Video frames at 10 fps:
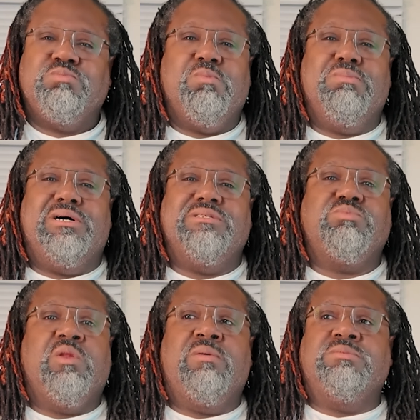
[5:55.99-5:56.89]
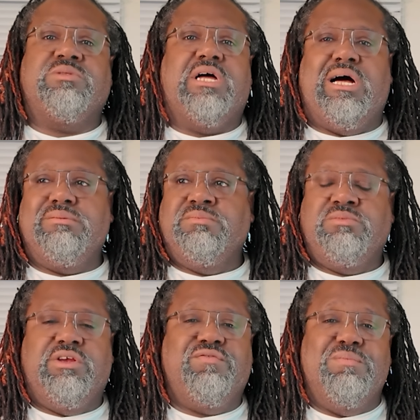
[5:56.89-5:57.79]
But
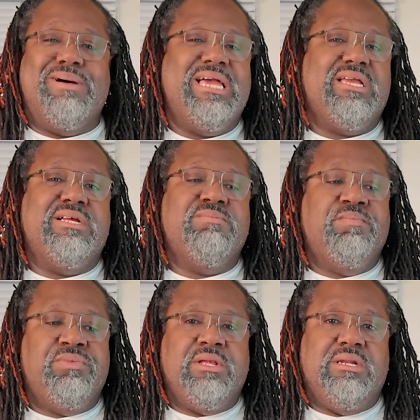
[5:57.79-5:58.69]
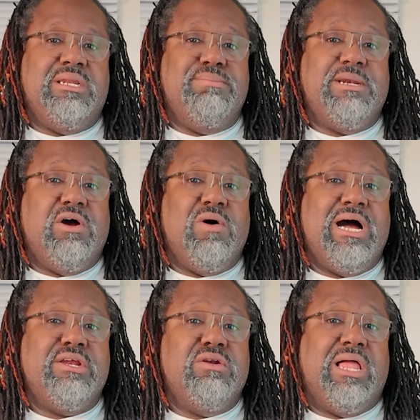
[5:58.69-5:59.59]
if you make it, let me know
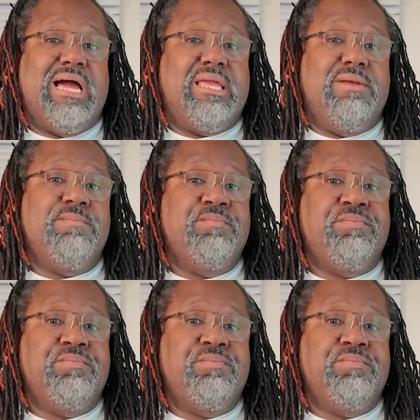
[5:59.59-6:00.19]
how you like it.